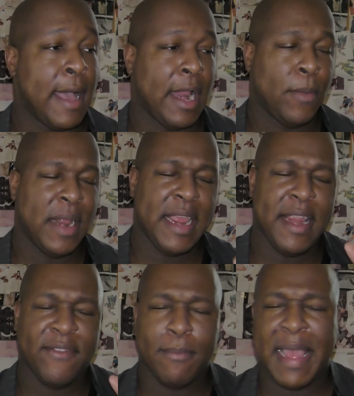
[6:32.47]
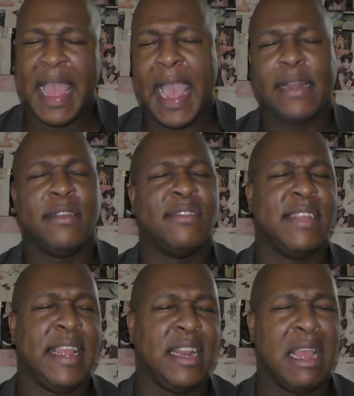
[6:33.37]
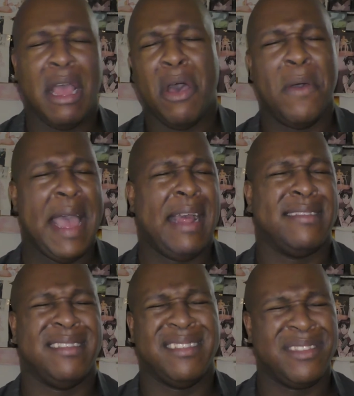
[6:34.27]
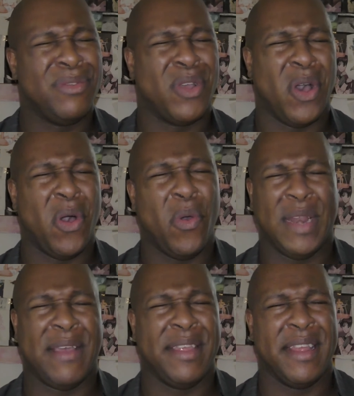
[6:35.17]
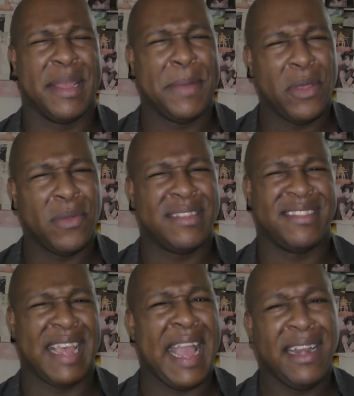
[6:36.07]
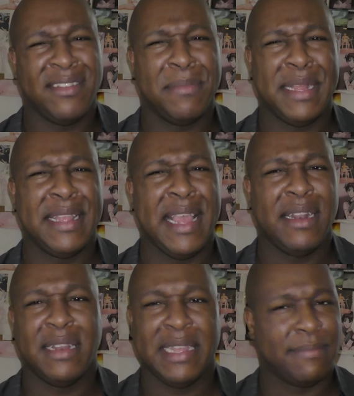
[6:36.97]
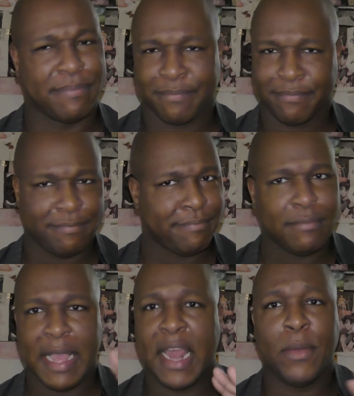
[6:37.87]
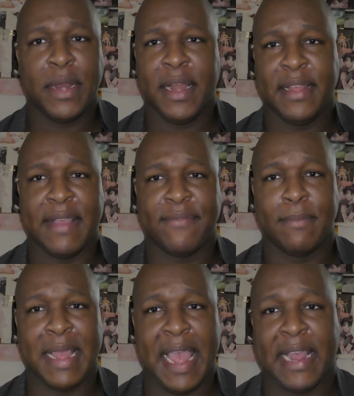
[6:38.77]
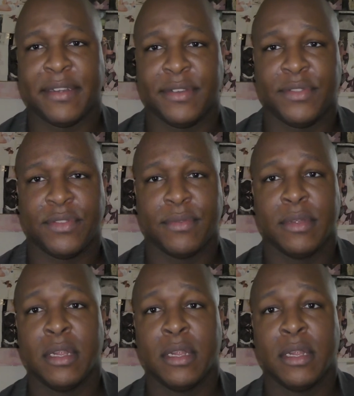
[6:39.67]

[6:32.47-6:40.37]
I don't want to hear from my actors saying that, oh, Alex, it's too cold out here. Can we go inside or something like that? Like, I don't want to hear that from my actors.